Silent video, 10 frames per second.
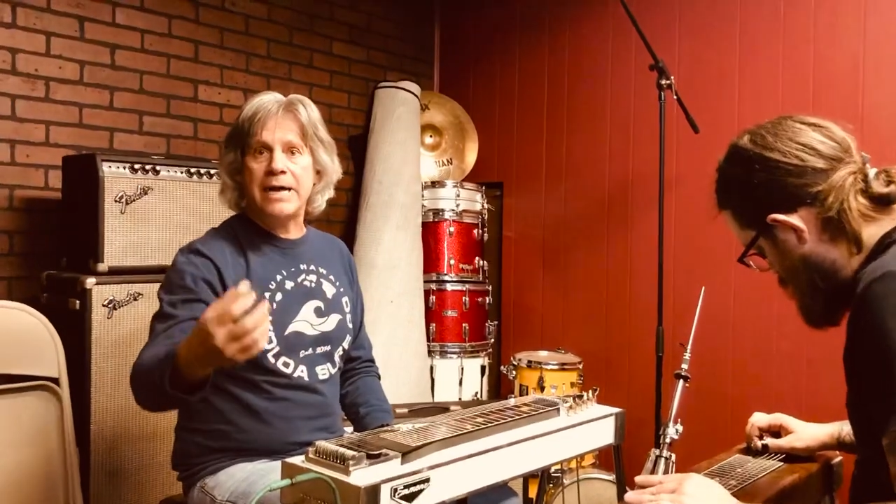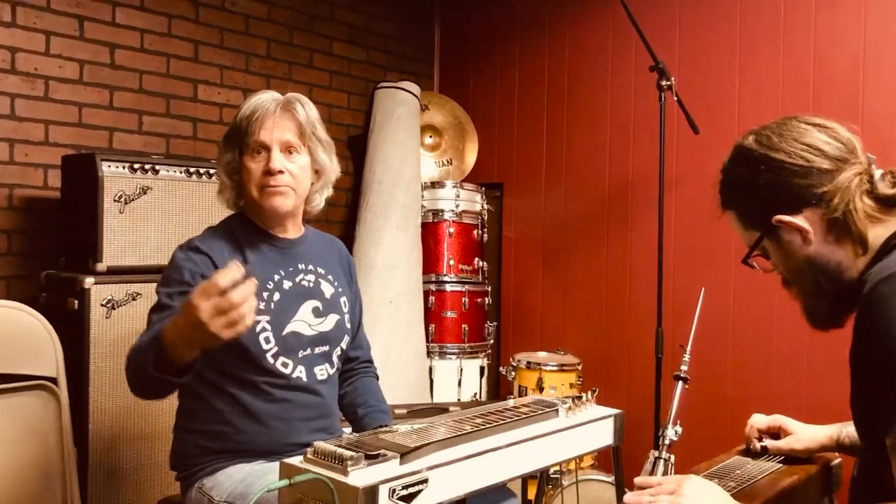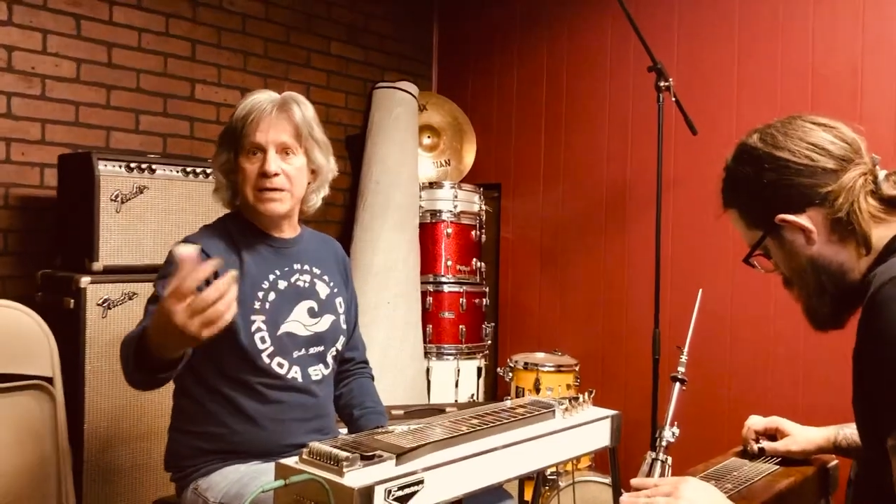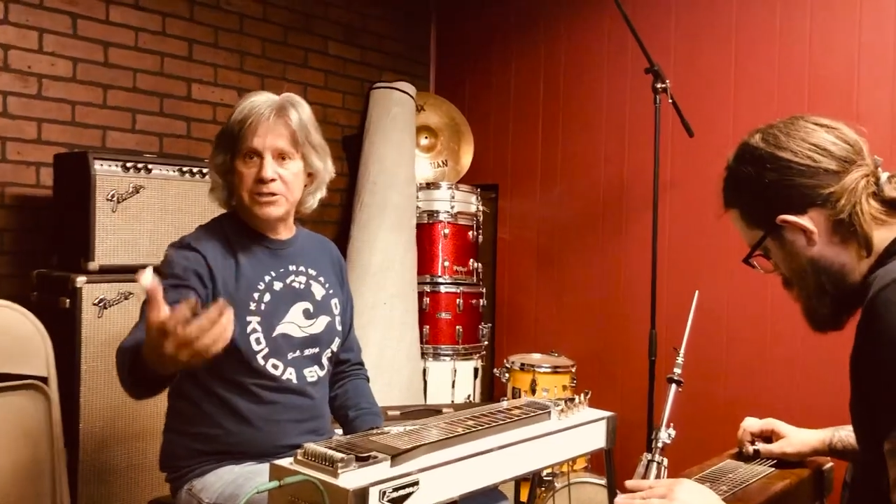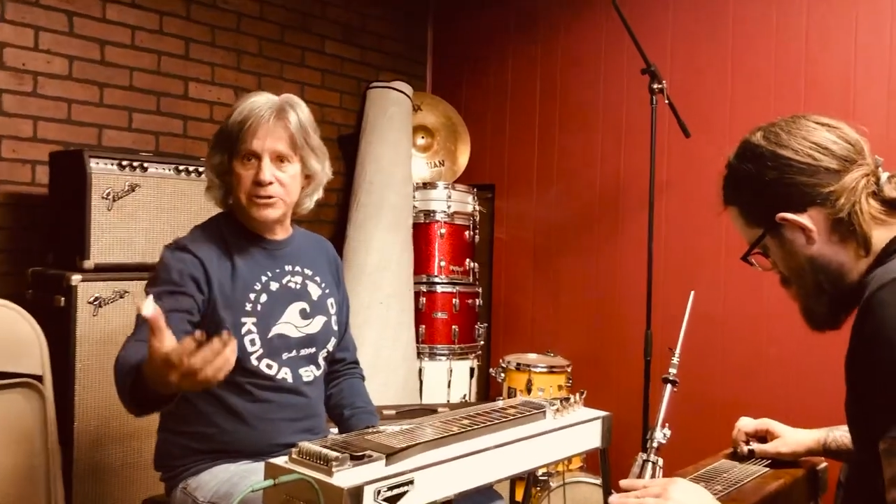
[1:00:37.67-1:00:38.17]
and
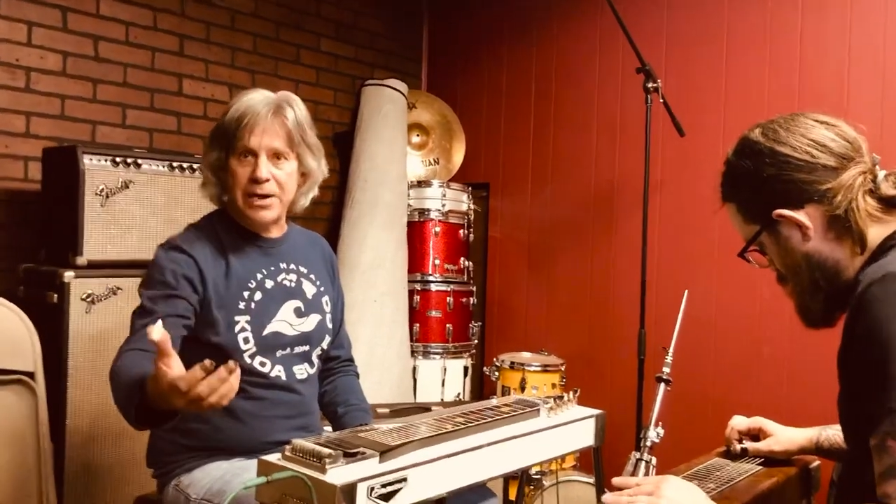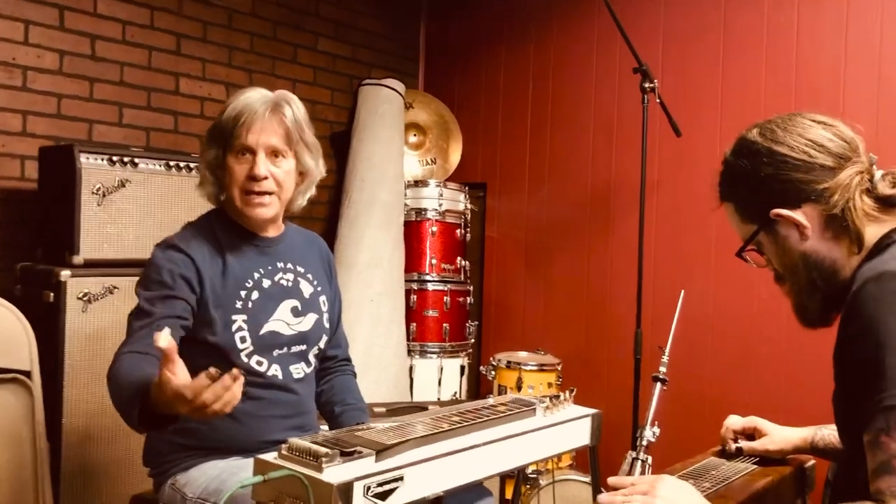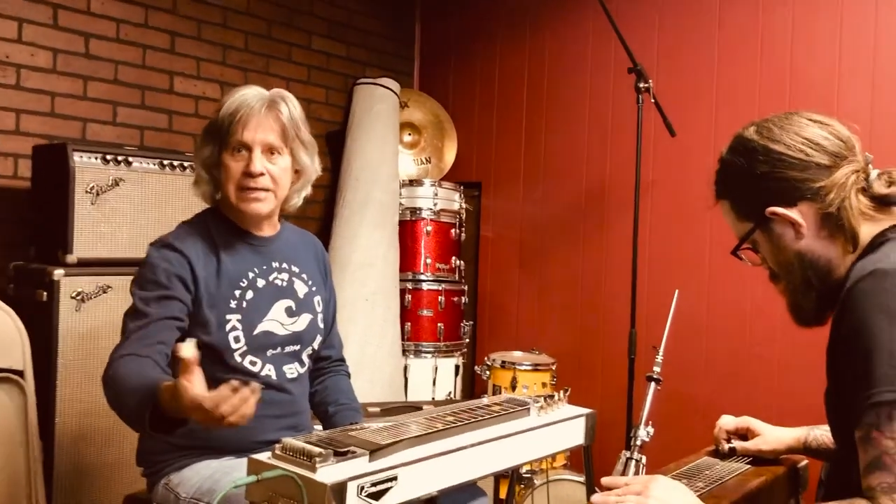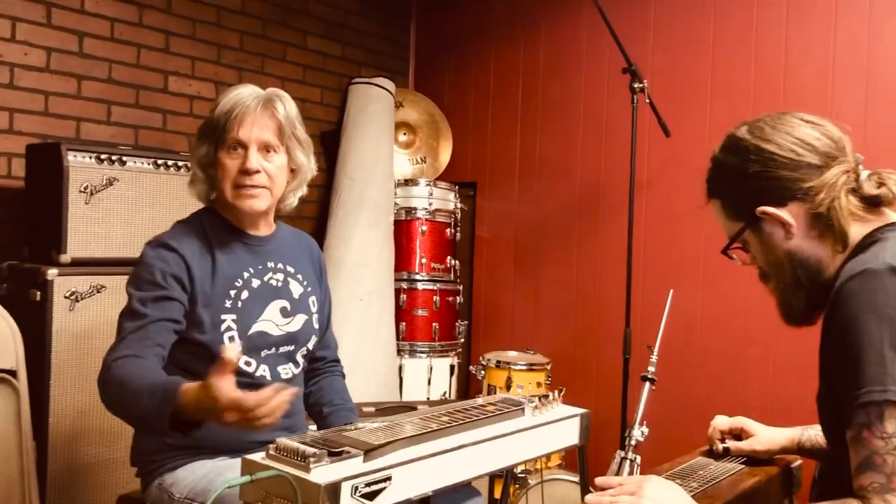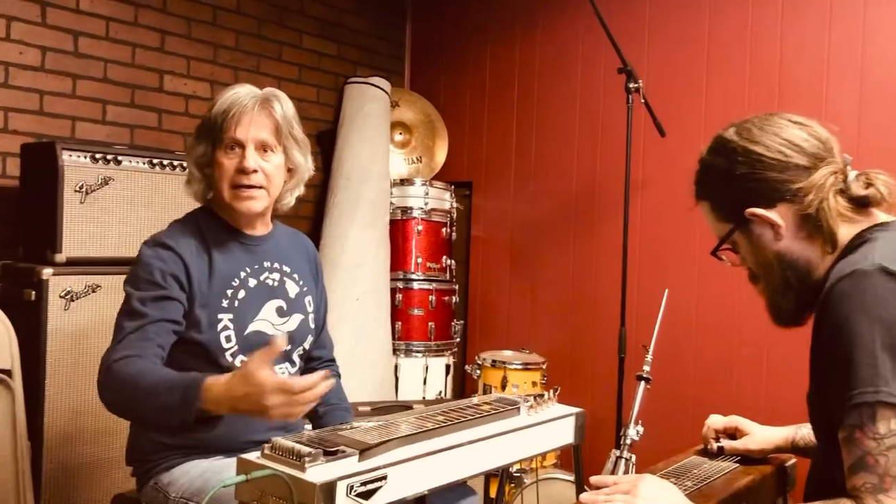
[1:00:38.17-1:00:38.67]
because your right
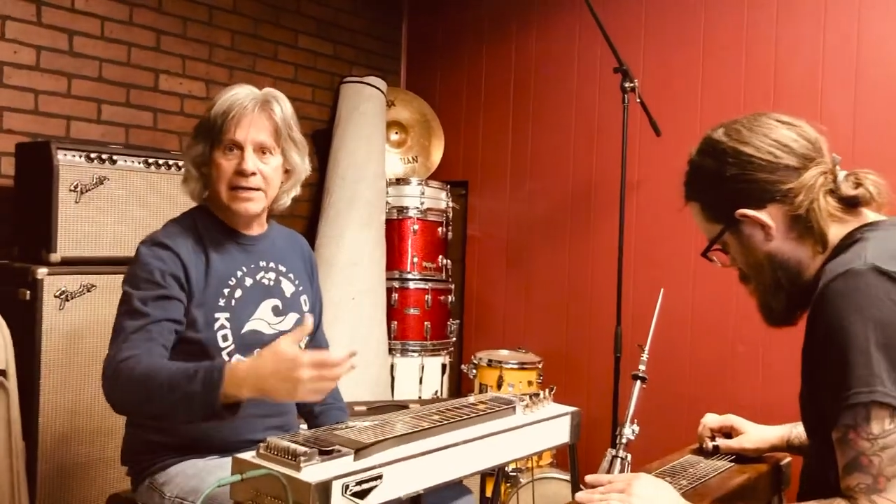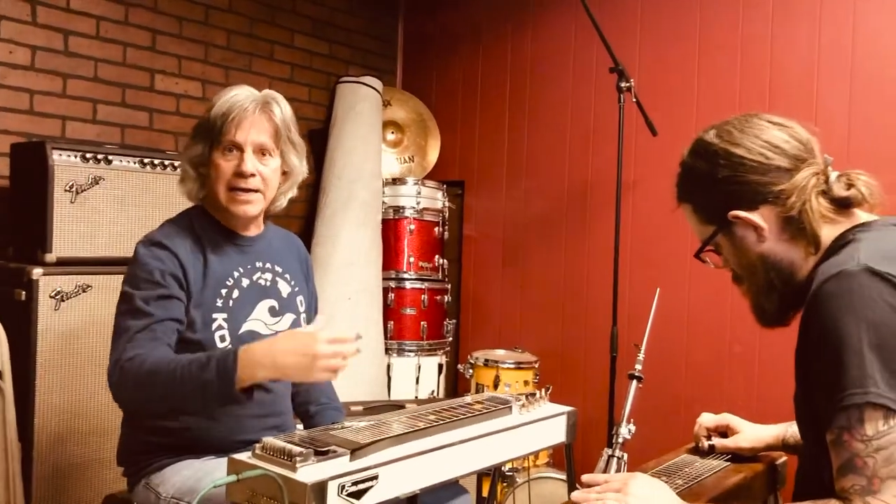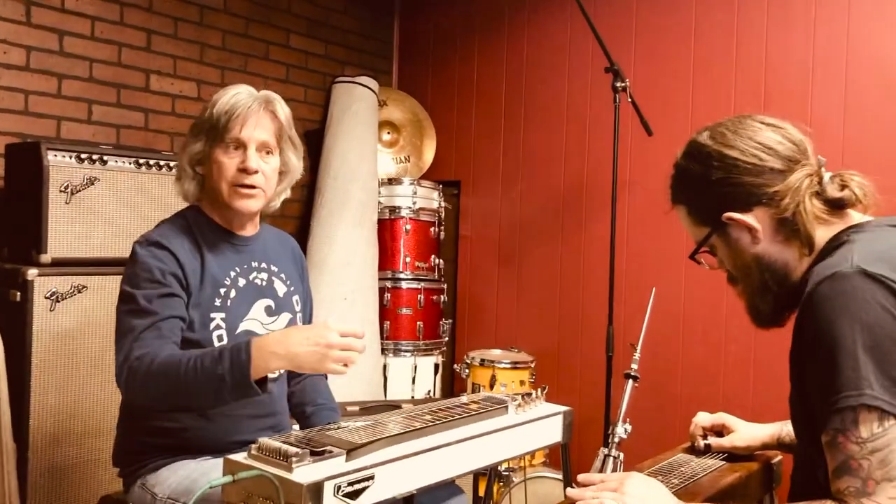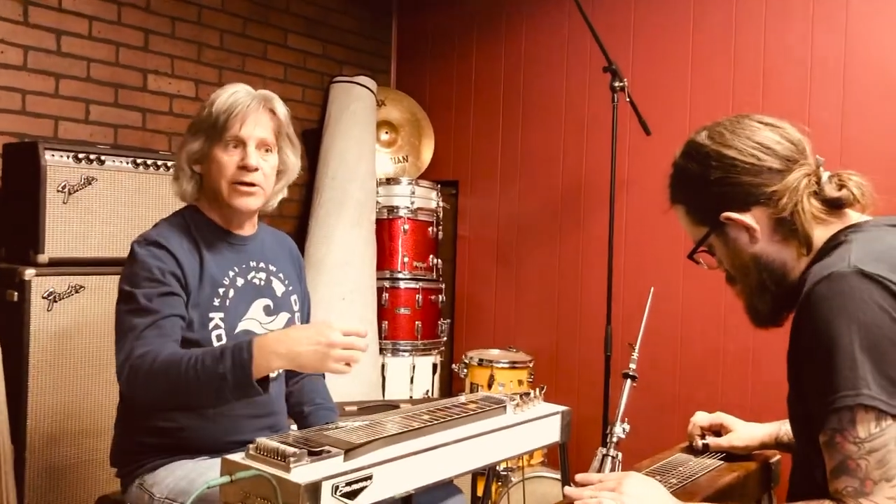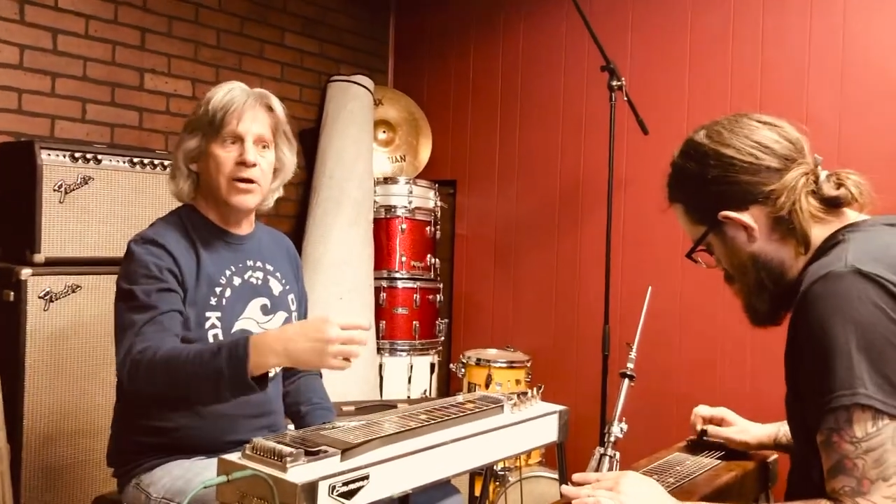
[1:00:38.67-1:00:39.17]
hand
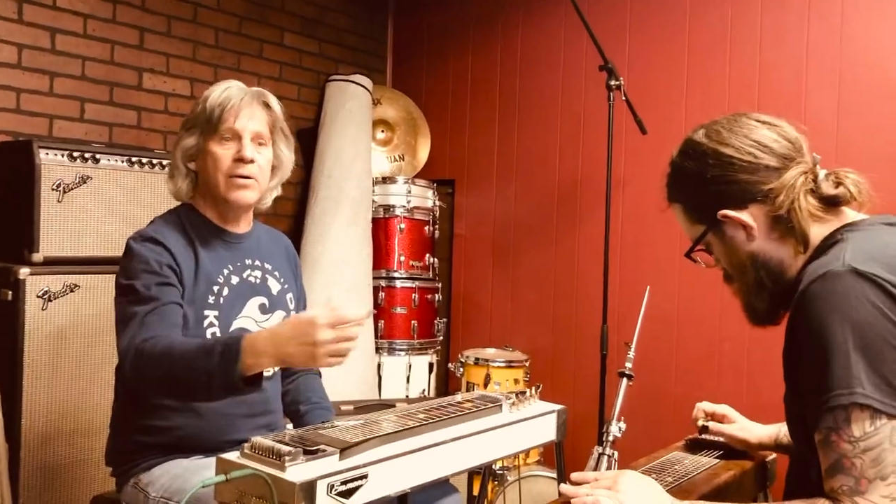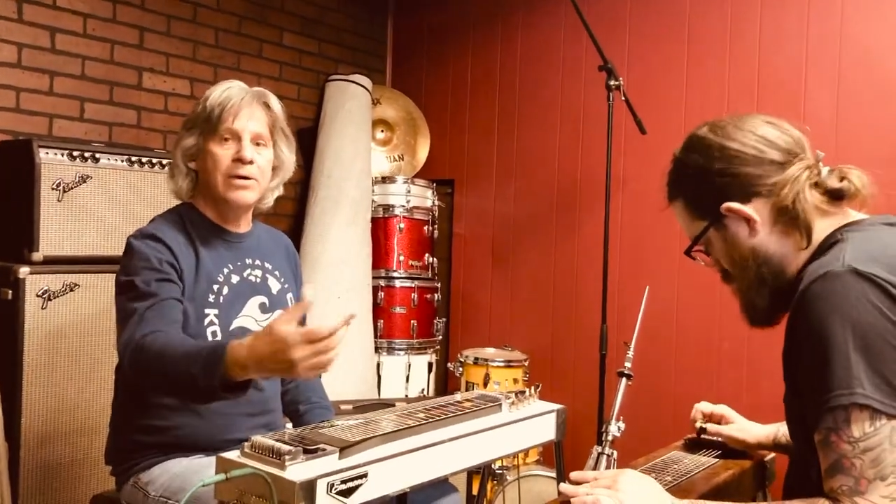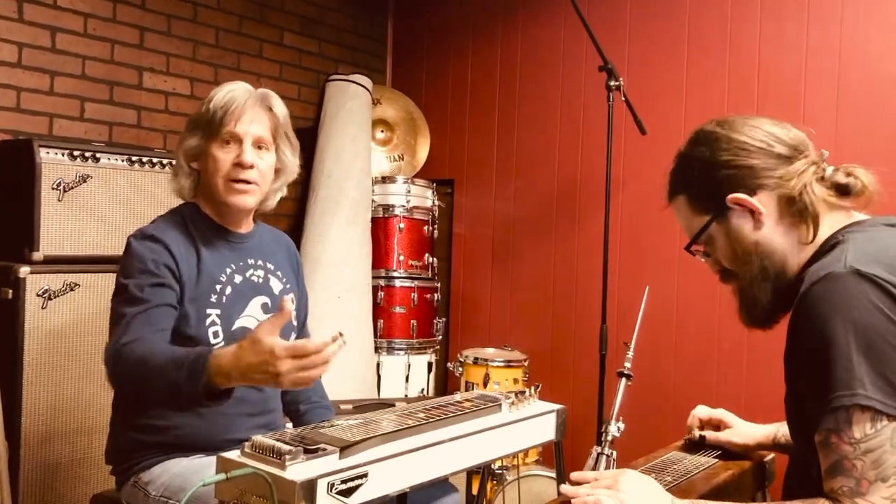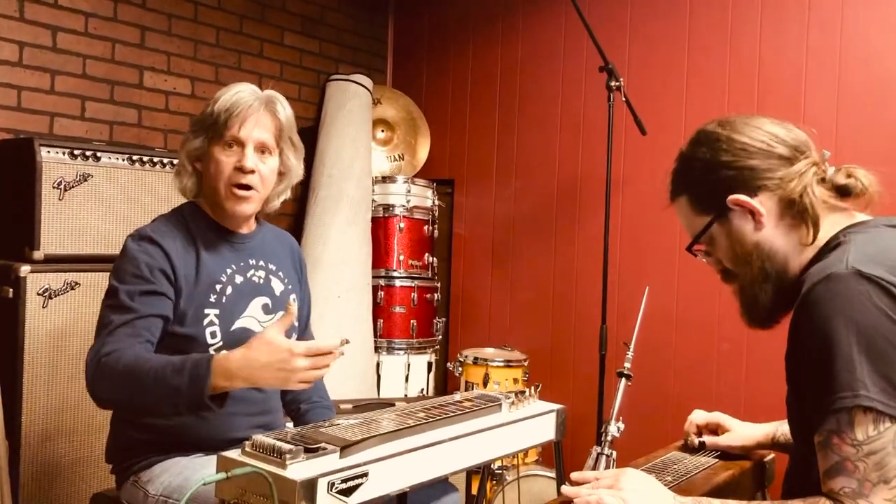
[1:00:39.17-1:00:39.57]
technique, you go,